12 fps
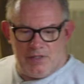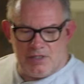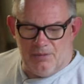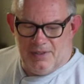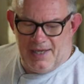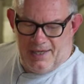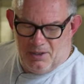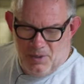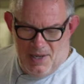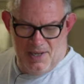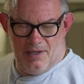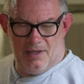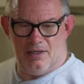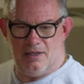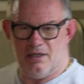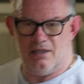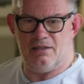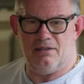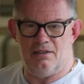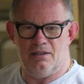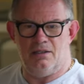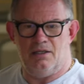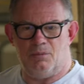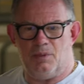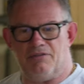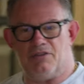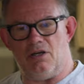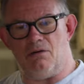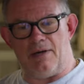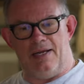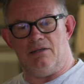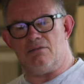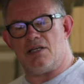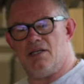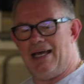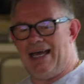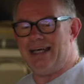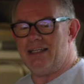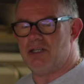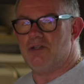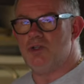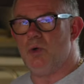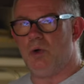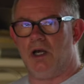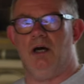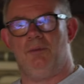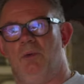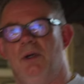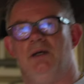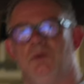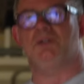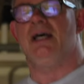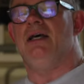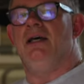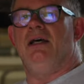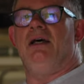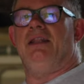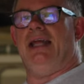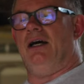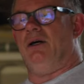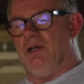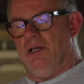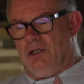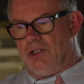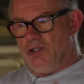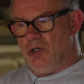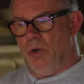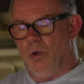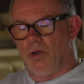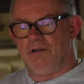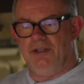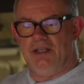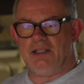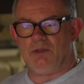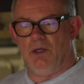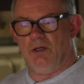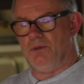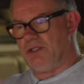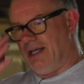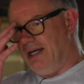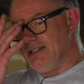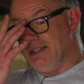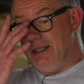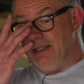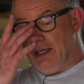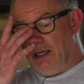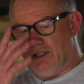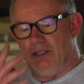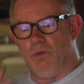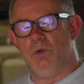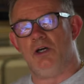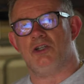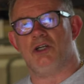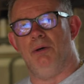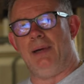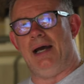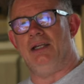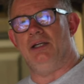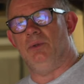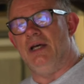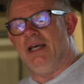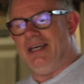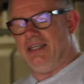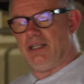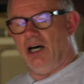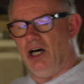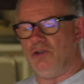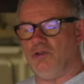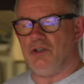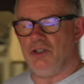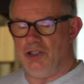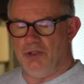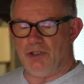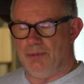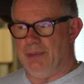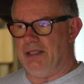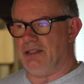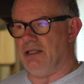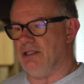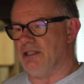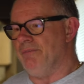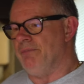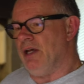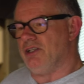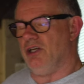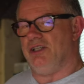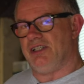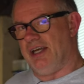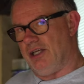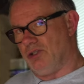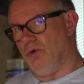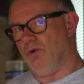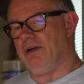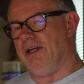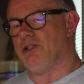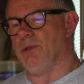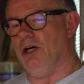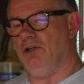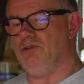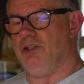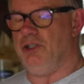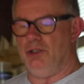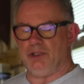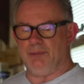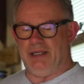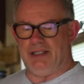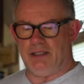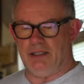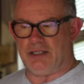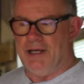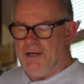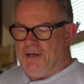So now we have to go around and torque up the wheels. Now, the torque for these wheels, as detailed in the workshop manual, is 100 newton meters. So you set your torque wrench to 100 newton meters.